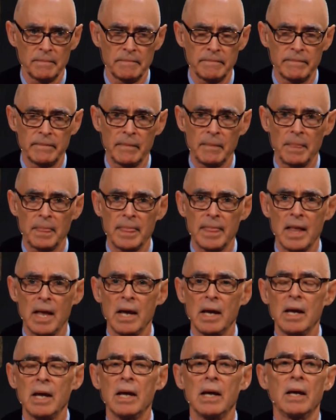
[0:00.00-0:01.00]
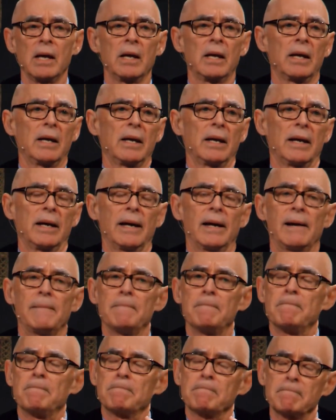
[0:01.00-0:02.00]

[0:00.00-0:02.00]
[no speech]